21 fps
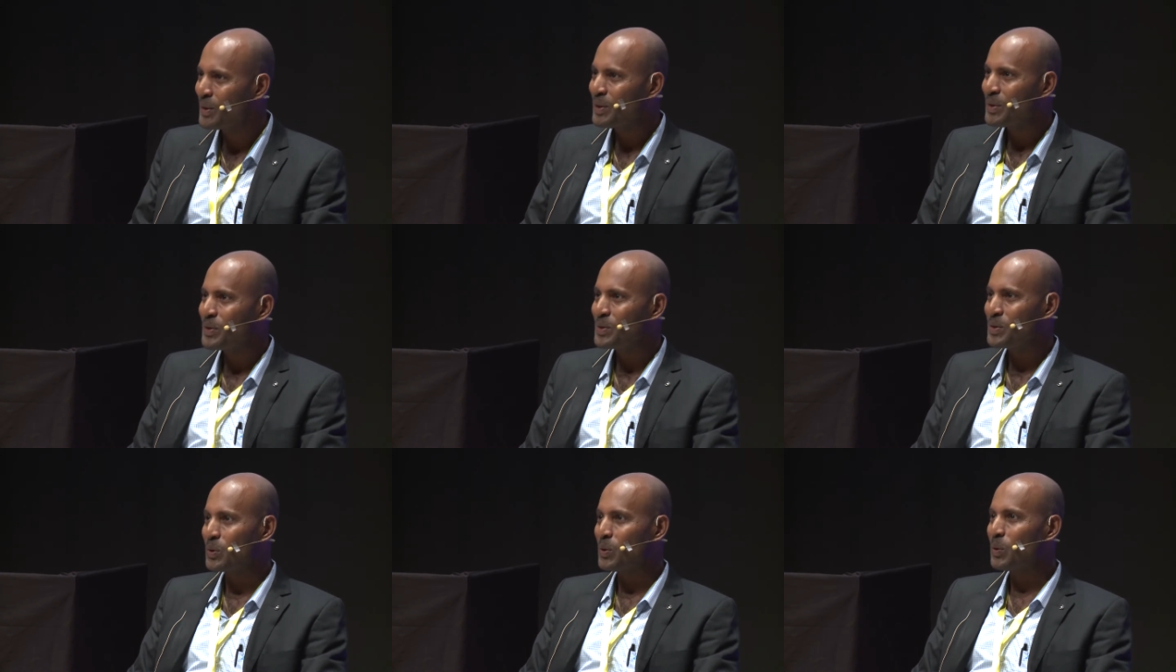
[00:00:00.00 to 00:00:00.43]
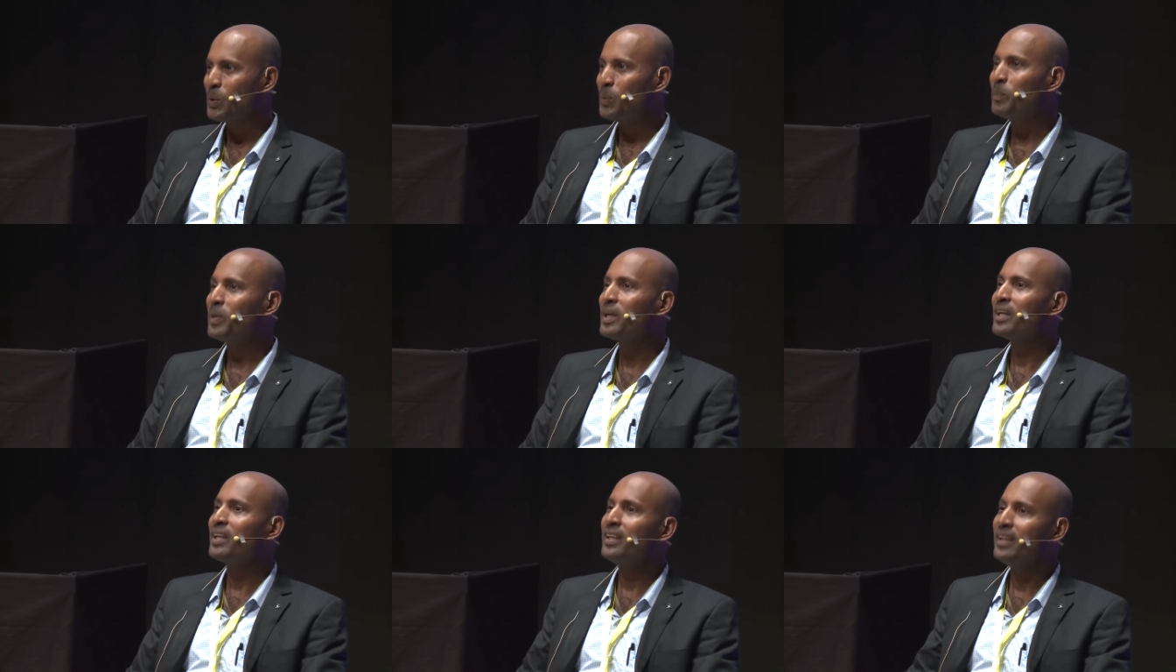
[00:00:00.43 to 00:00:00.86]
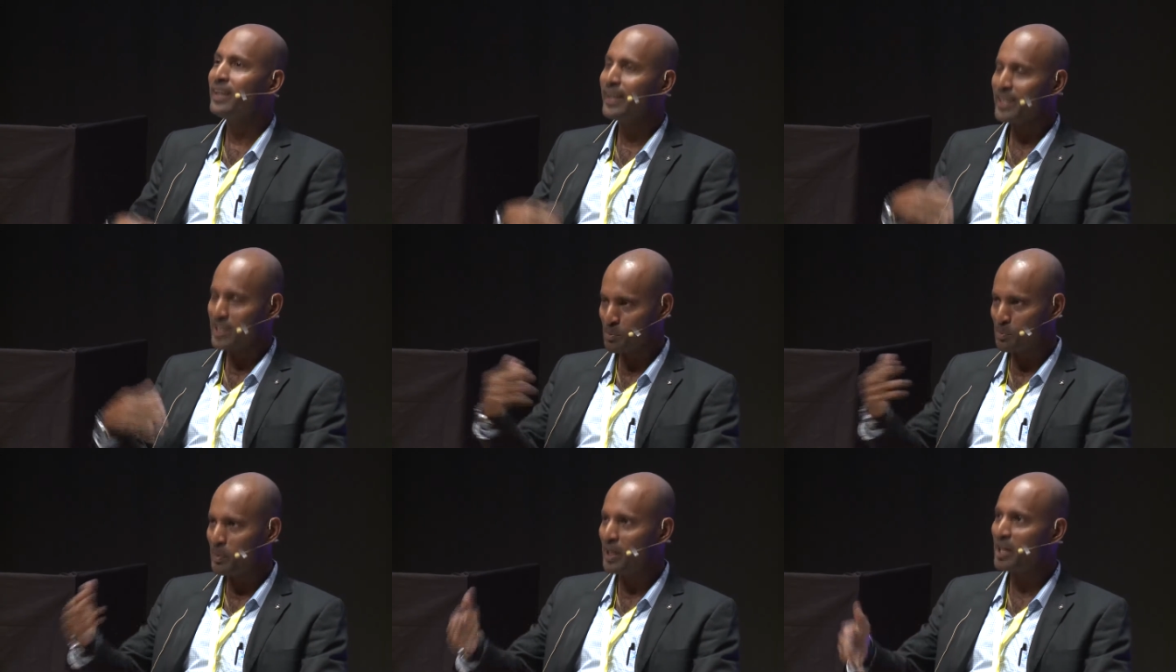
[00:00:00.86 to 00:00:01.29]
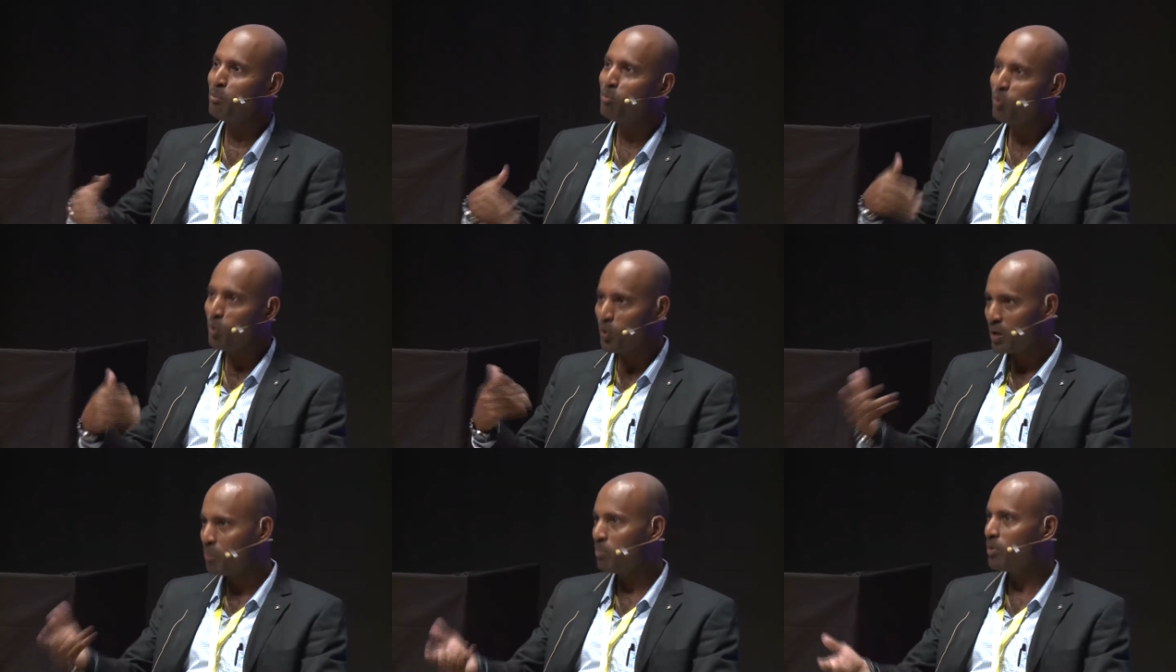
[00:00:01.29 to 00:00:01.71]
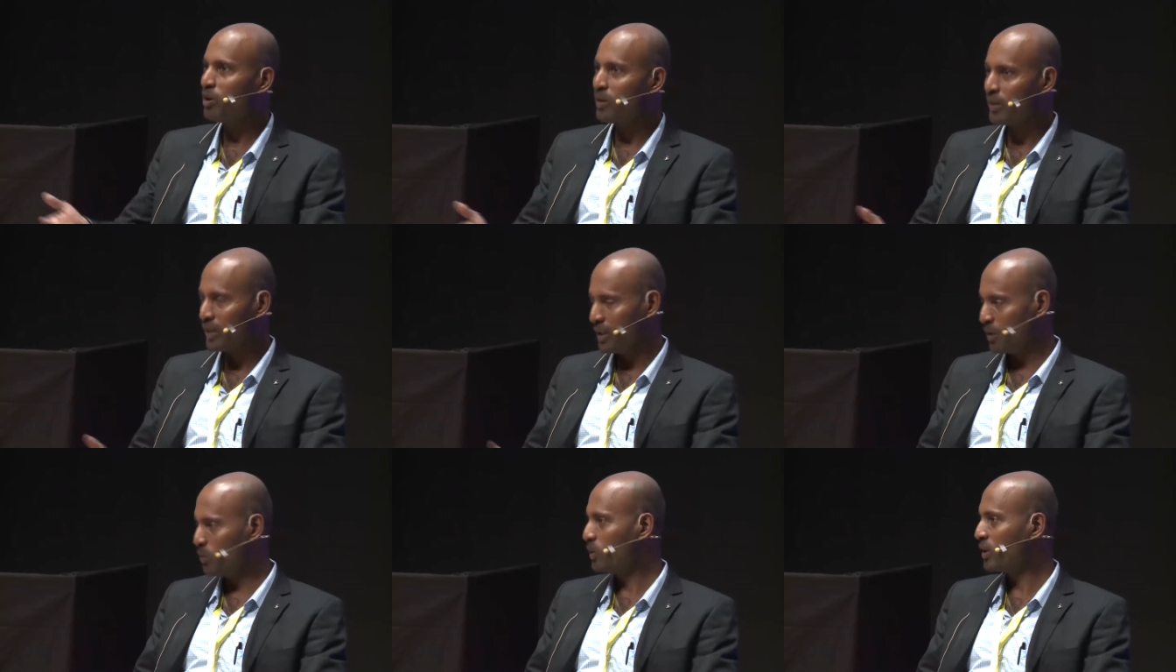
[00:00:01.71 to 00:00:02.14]
So, but he explained more
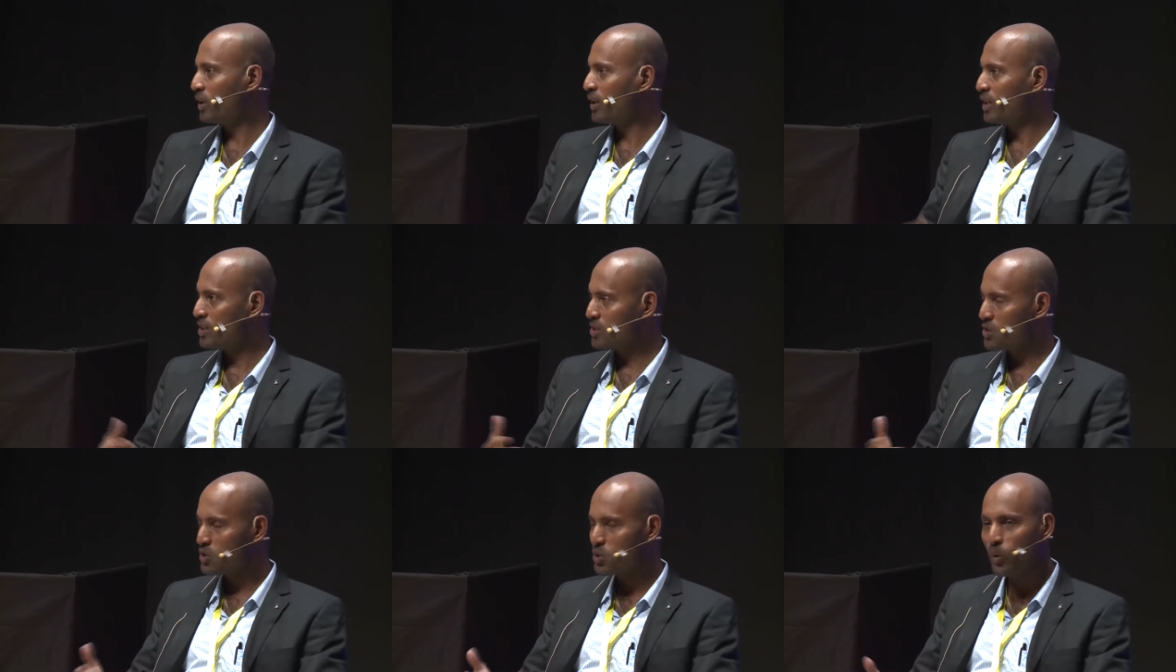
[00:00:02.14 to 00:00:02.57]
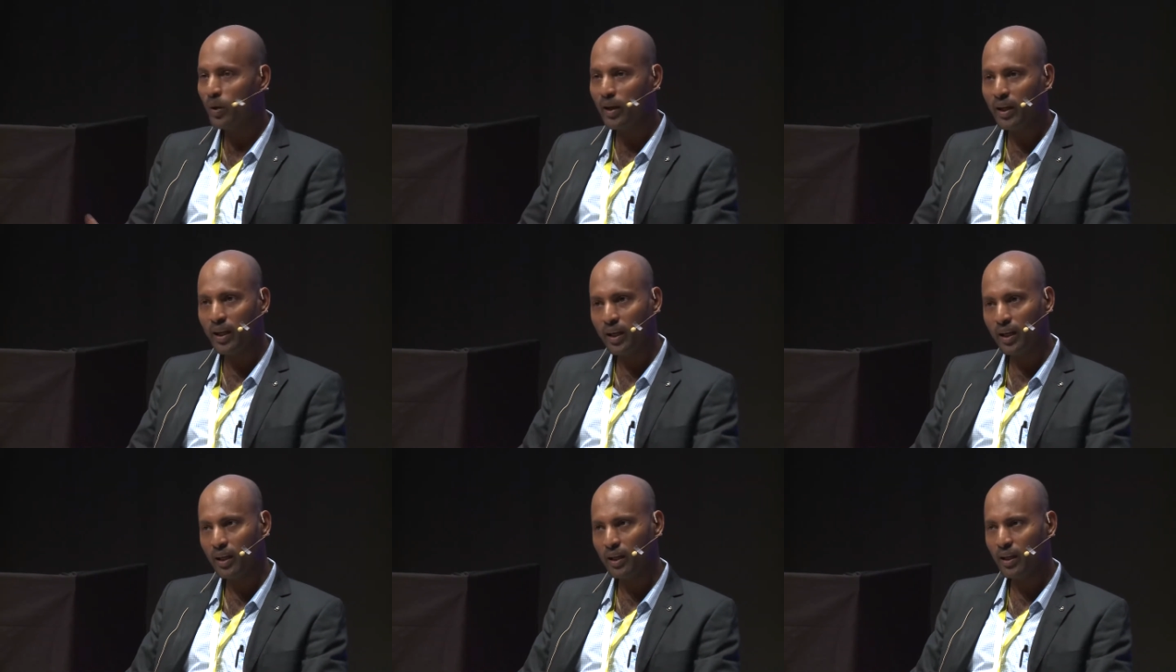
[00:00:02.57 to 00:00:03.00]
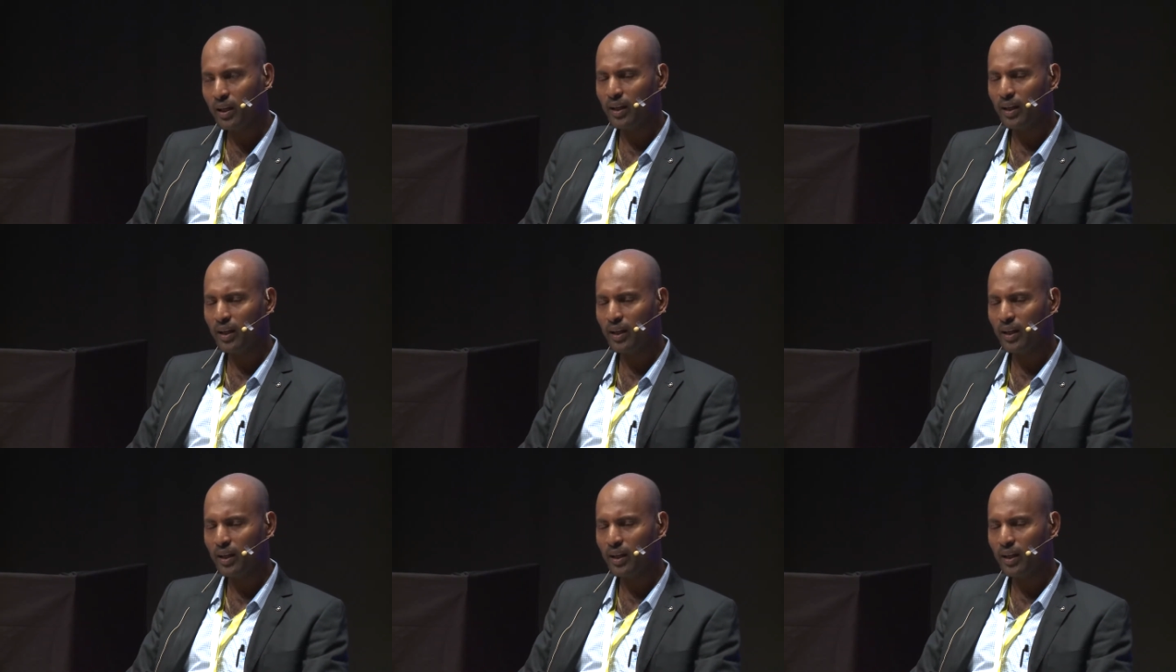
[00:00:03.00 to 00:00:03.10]
about it, what he's doing.